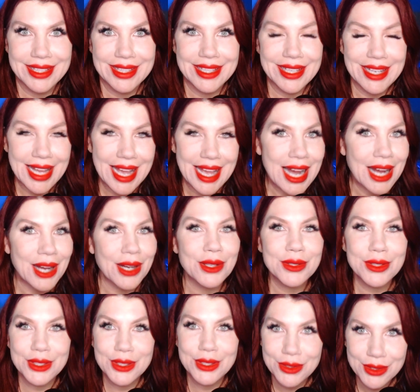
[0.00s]
And how
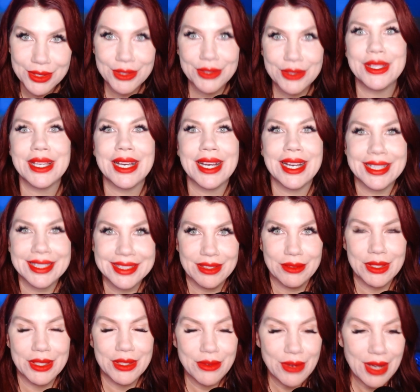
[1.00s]
do you do that
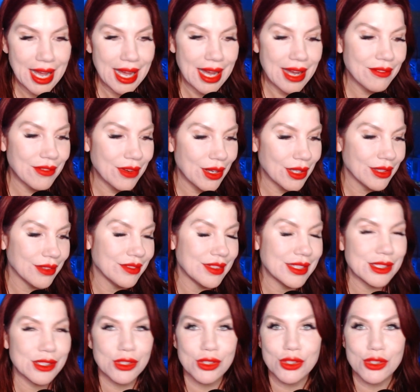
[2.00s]
when you have all of this